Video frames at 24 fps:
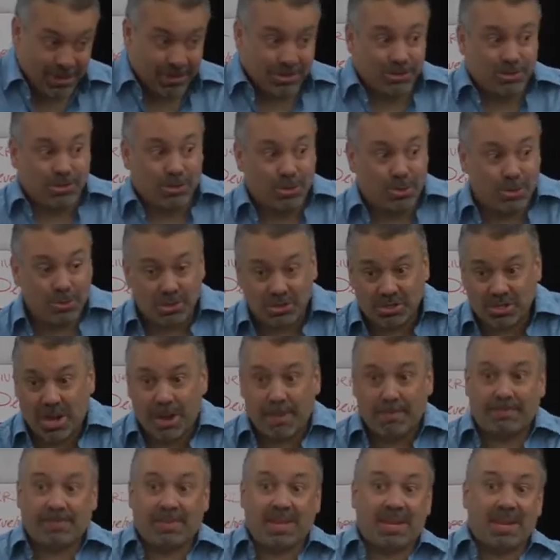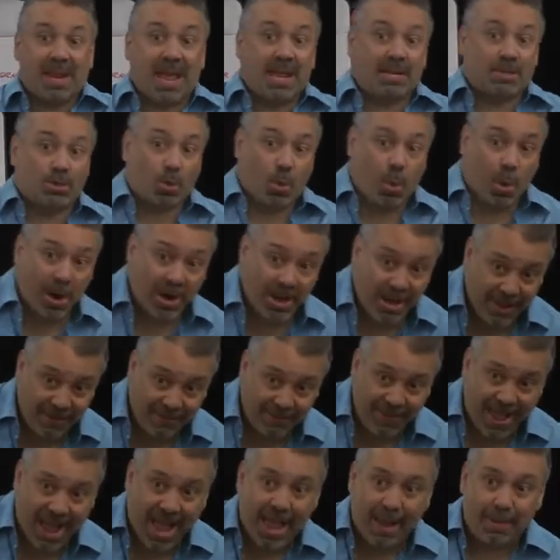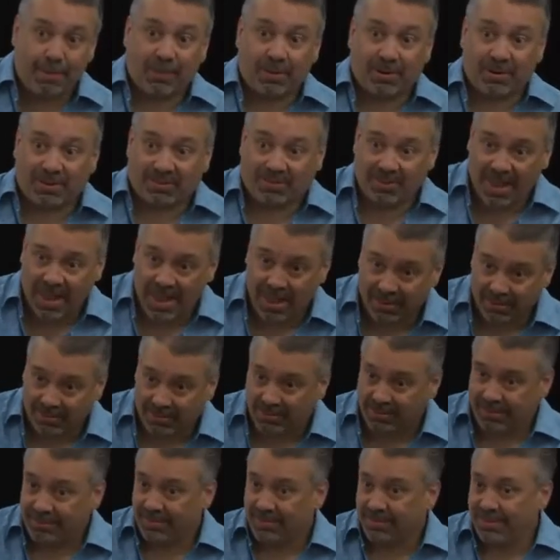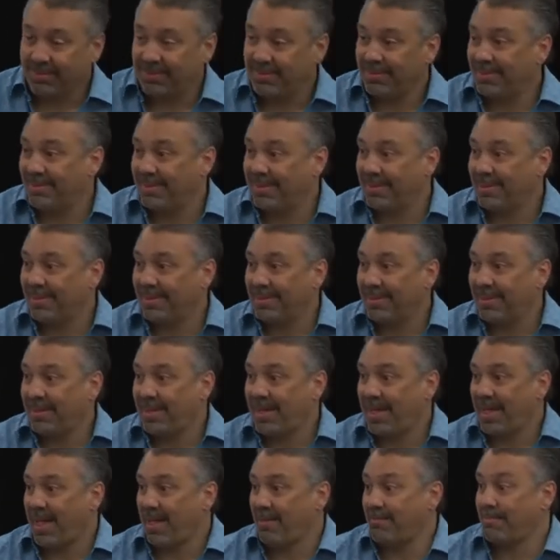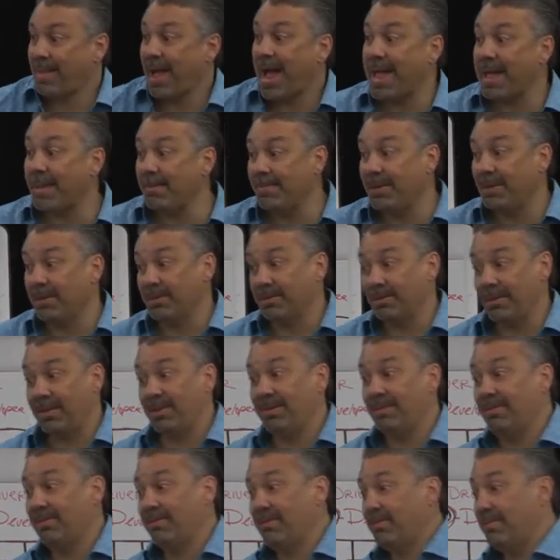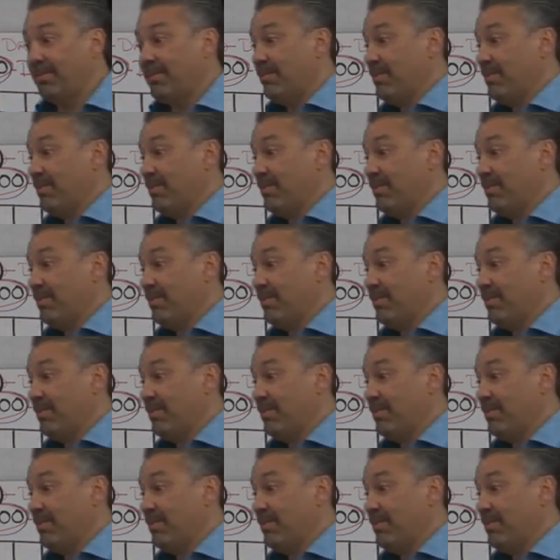do something at 25% of my abilities